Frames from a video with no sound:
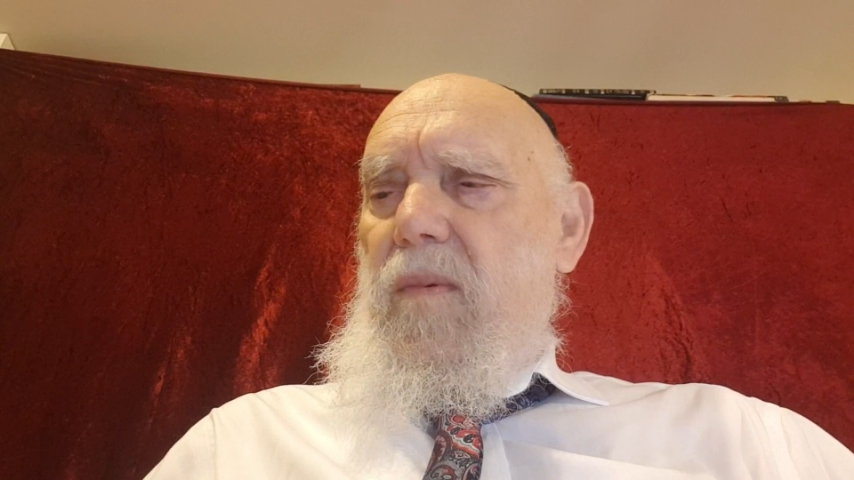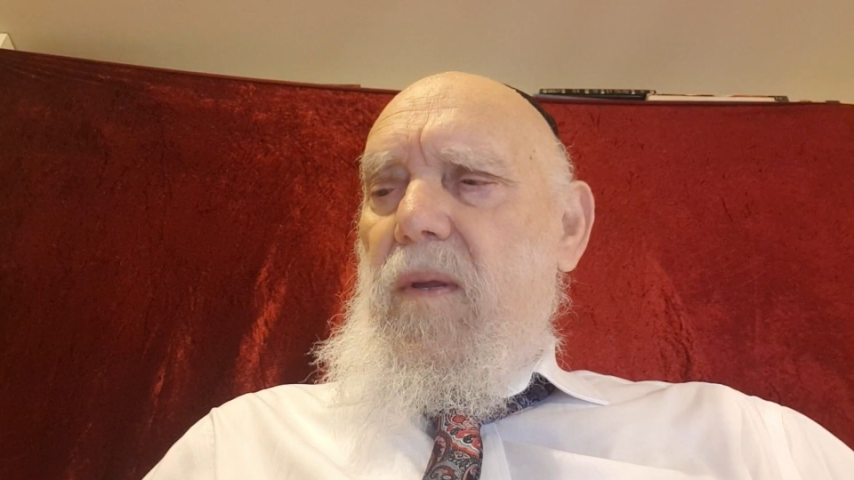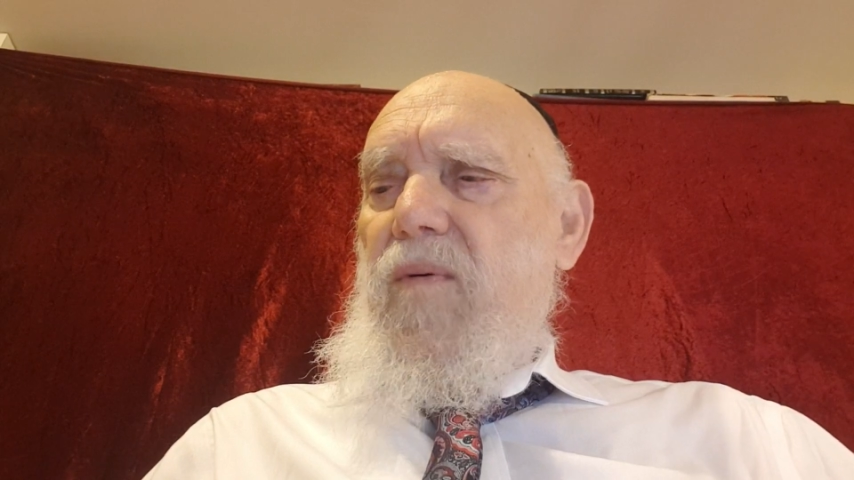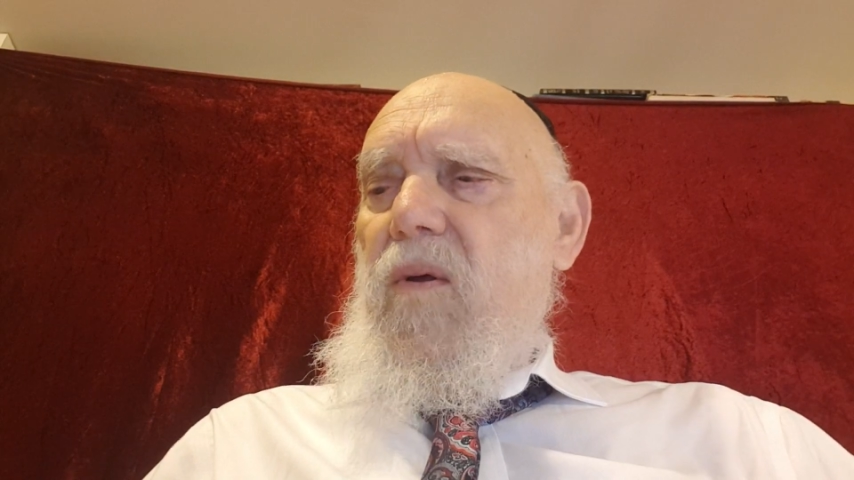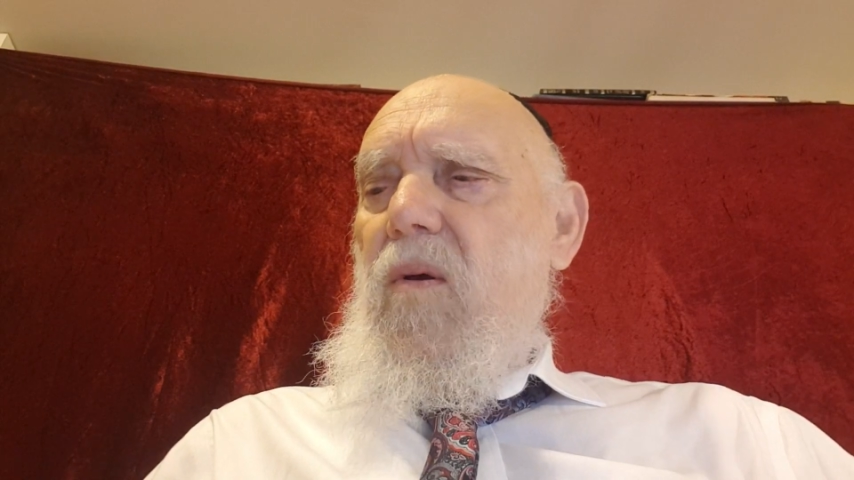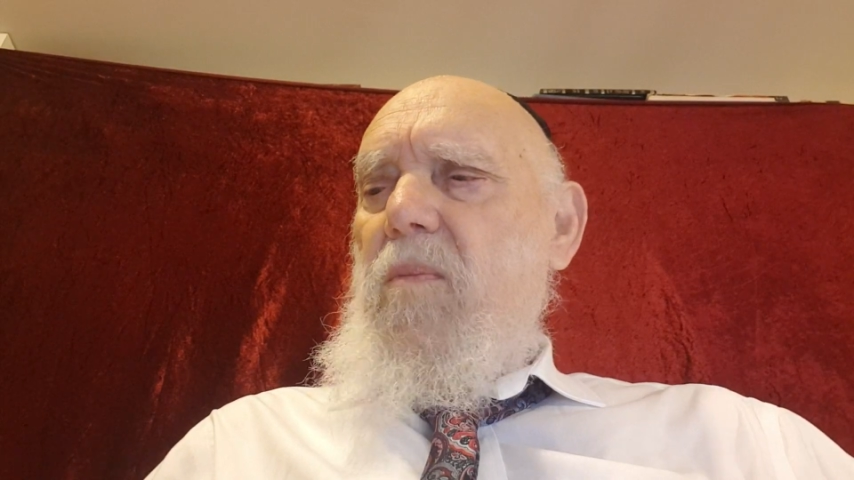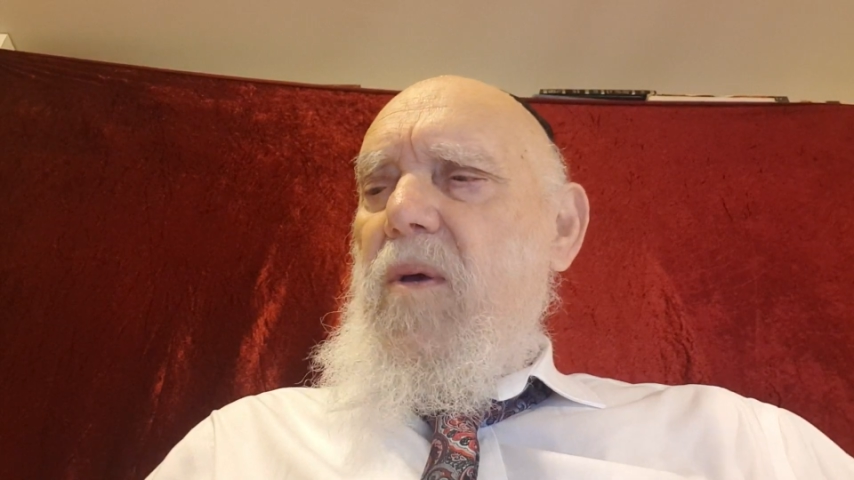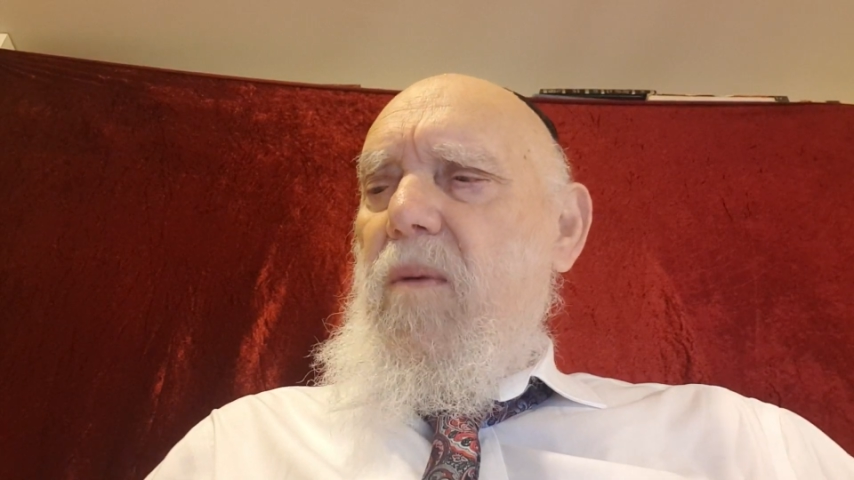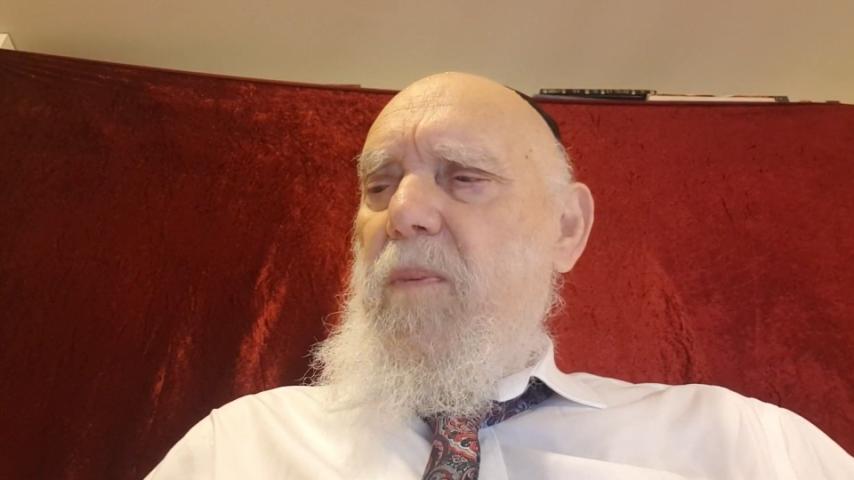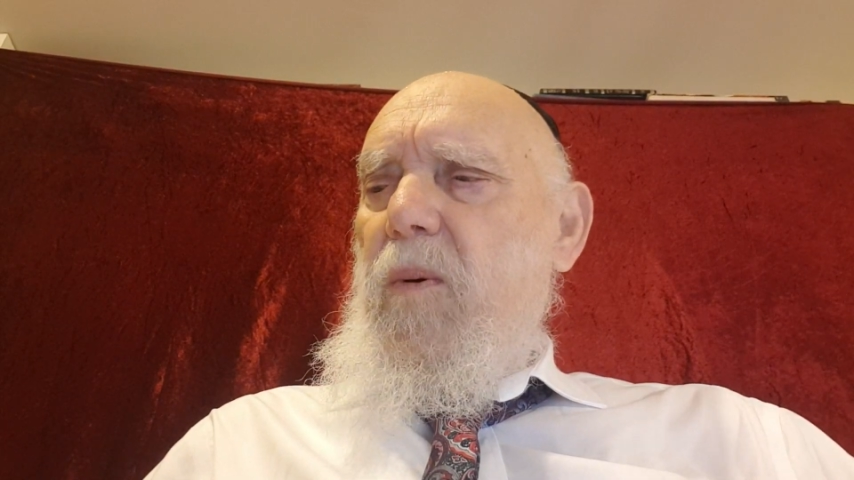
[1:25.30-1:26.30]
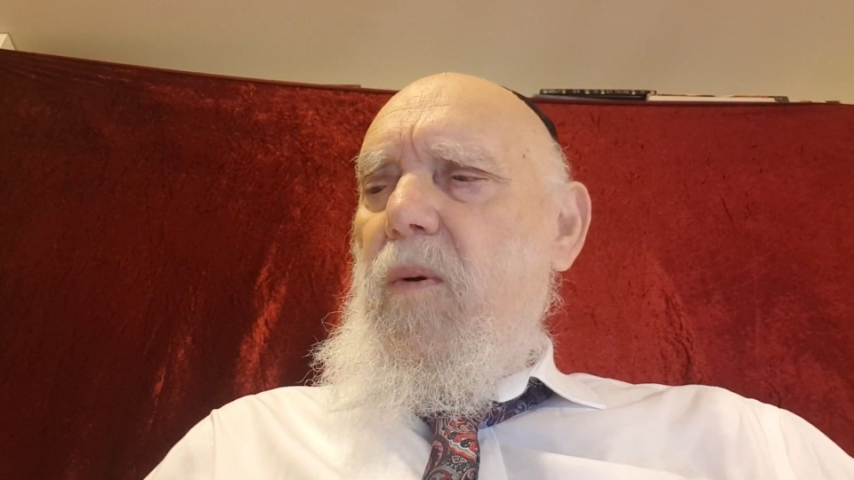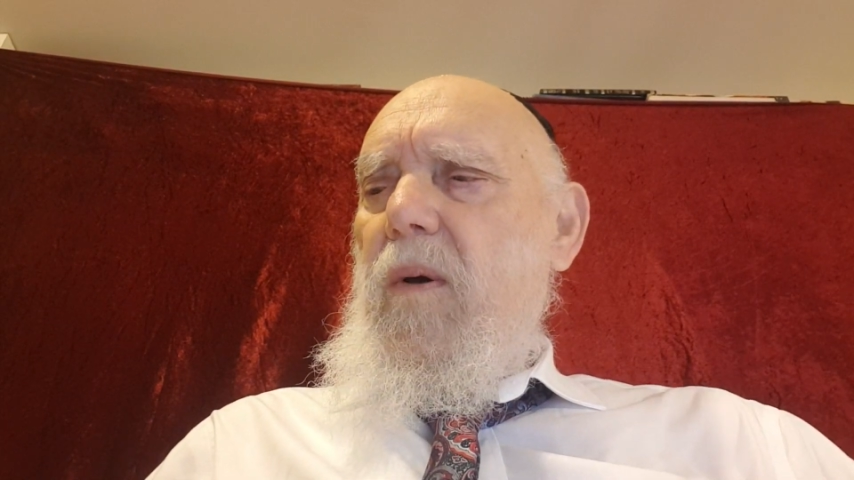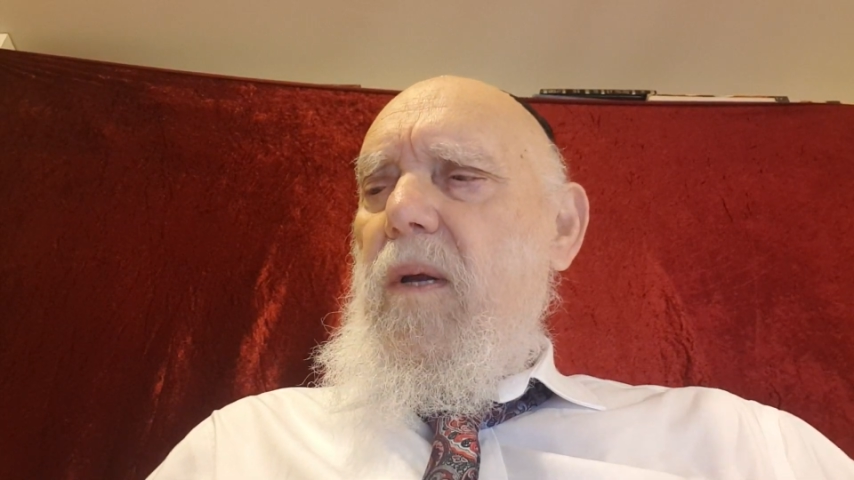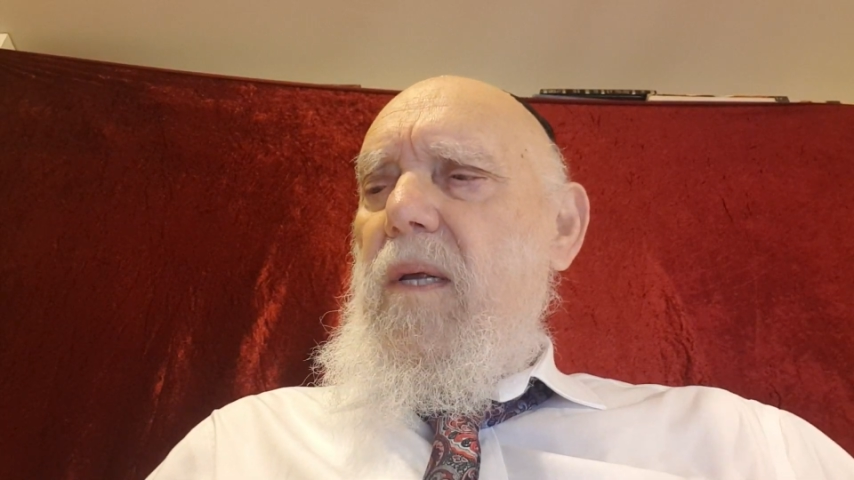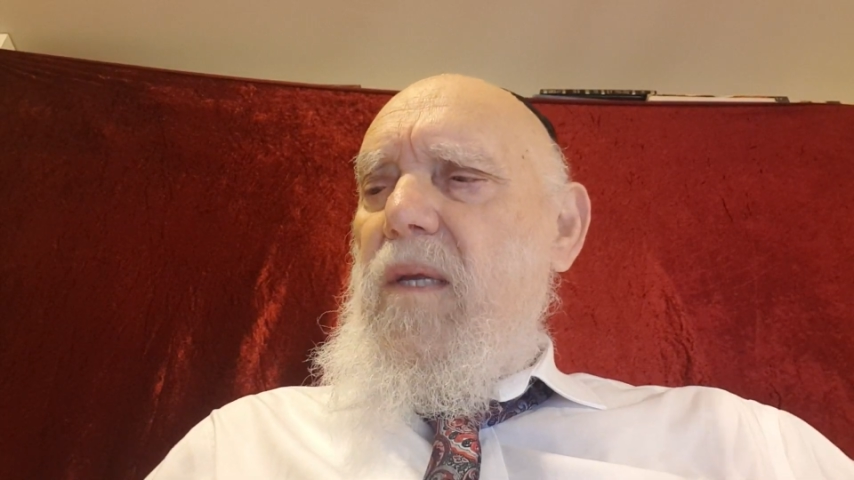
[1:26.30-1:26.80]
definitely Yom Kippur,
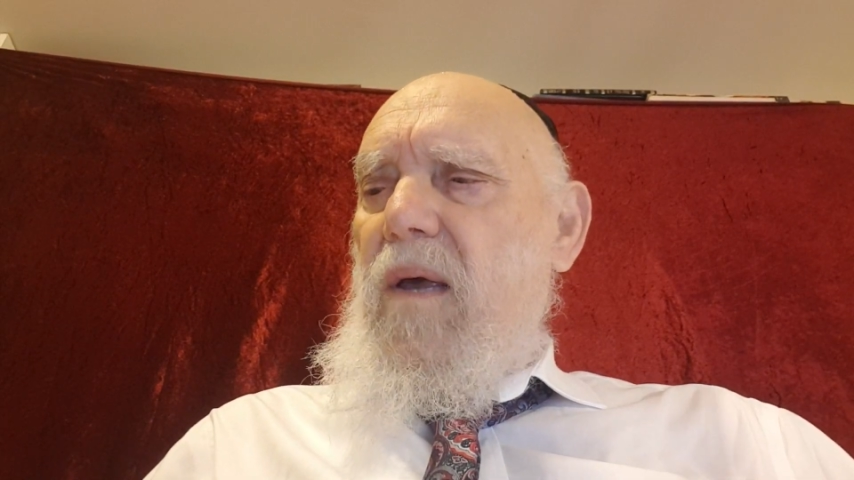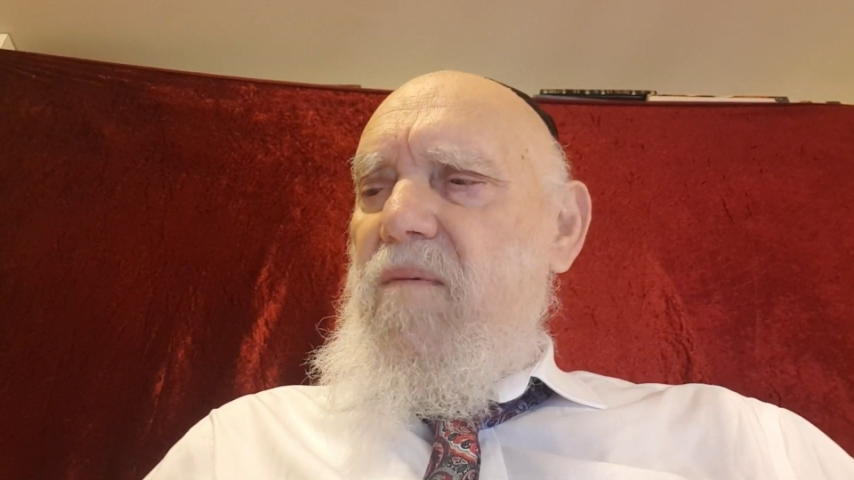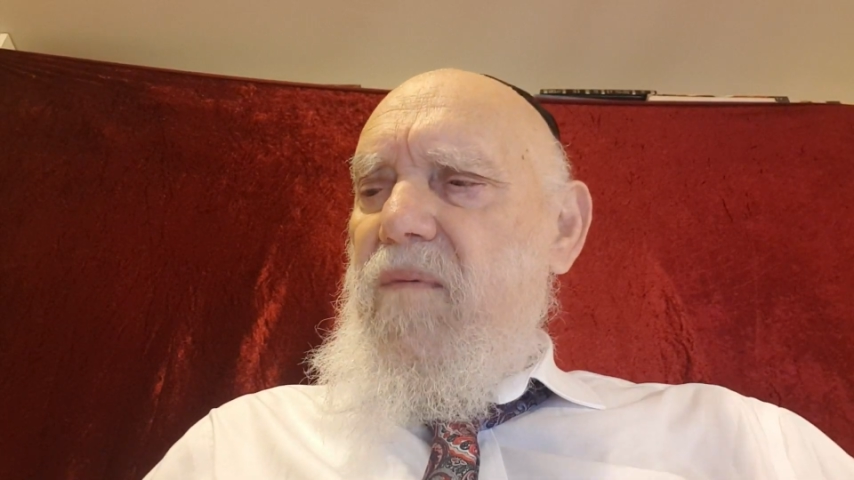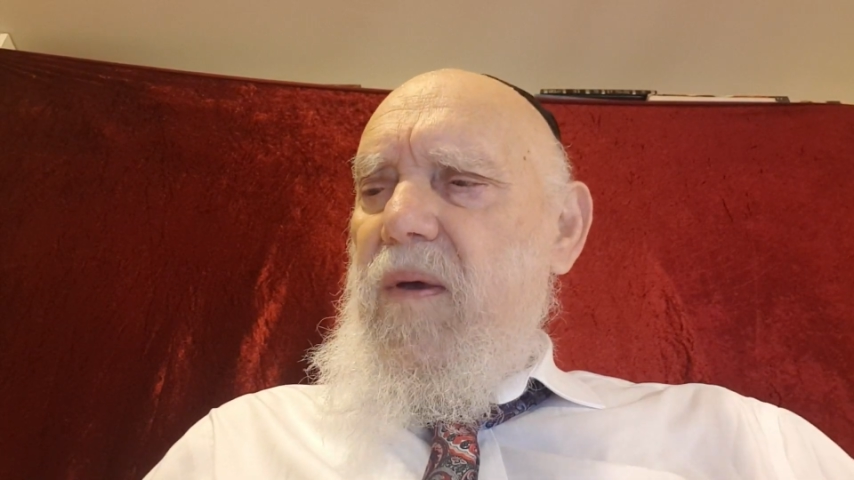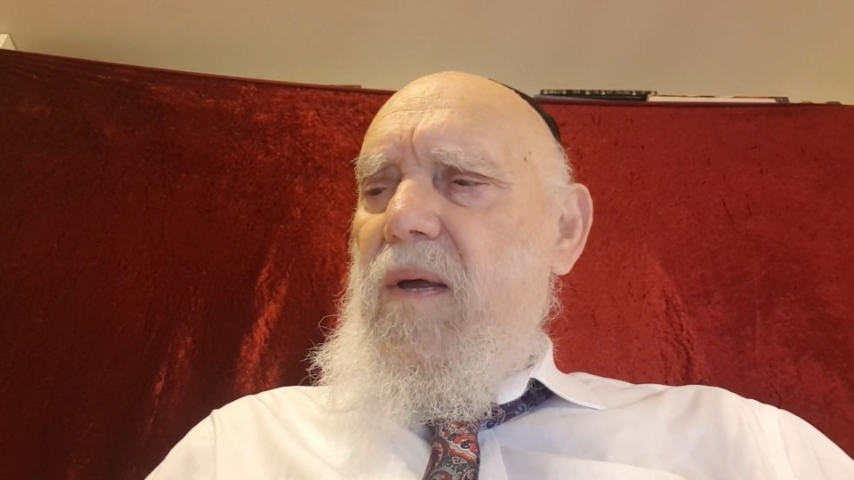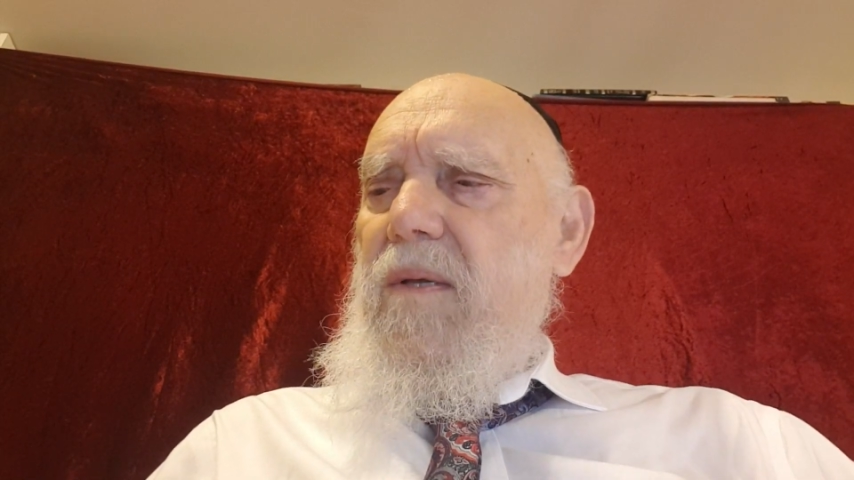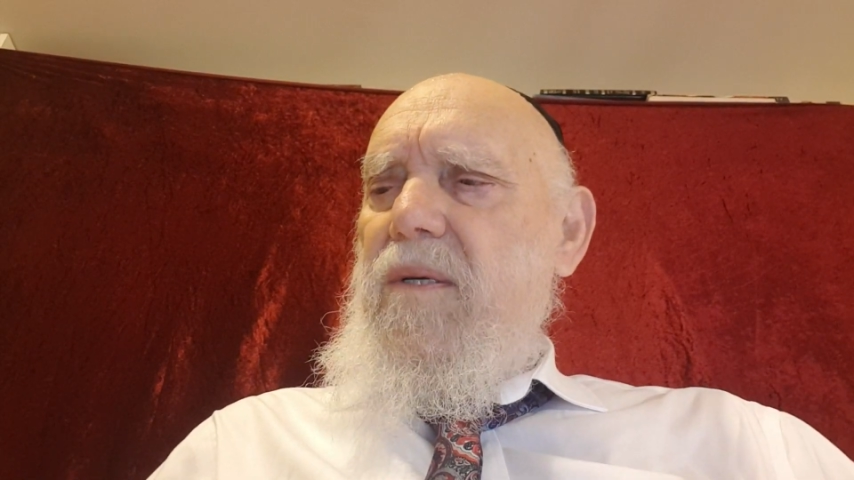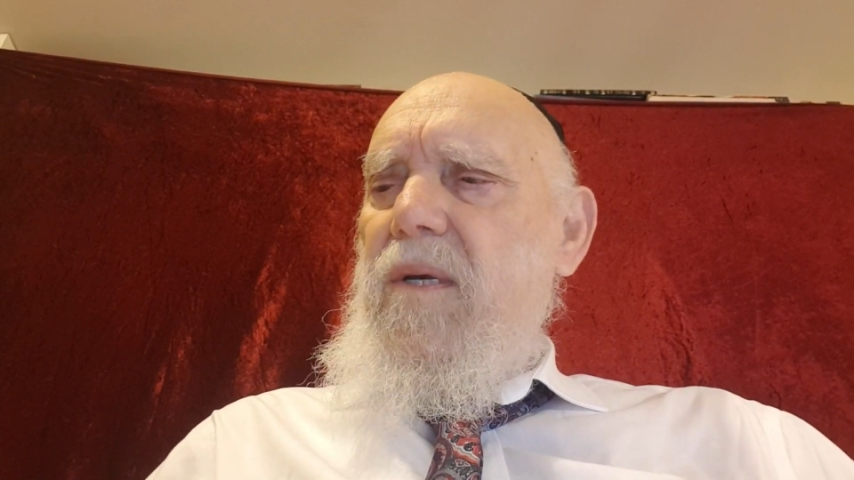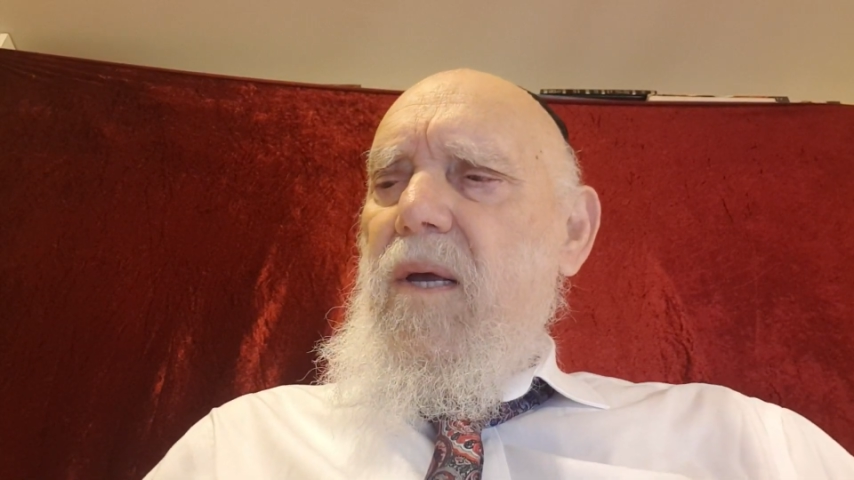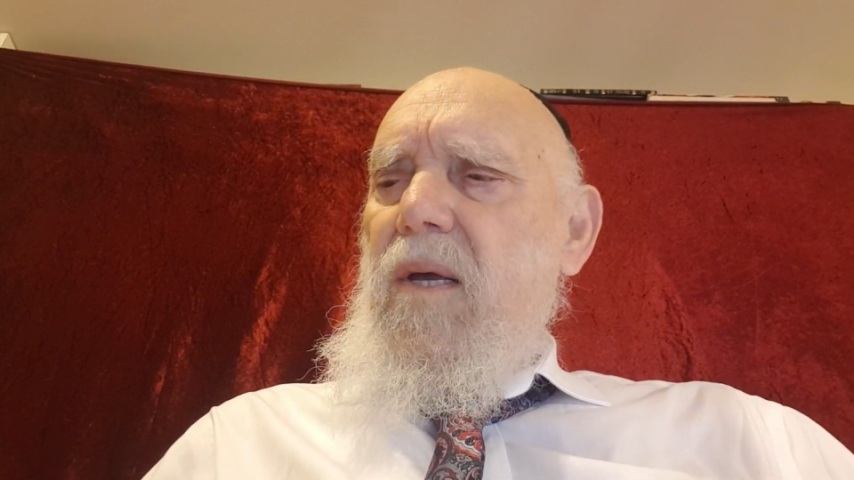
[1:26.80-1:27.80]
and it reveals